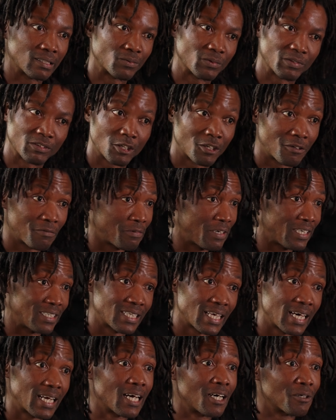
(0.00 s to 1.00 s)
we gotta phase
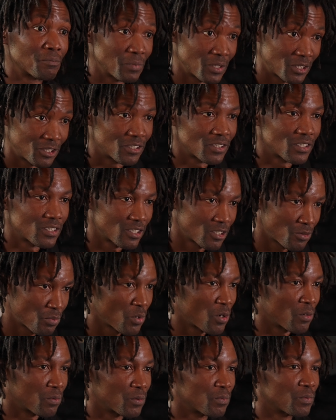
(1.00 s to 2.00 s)
that out because it's a
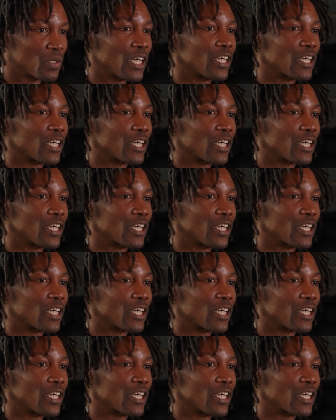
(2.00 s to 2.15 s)
problem.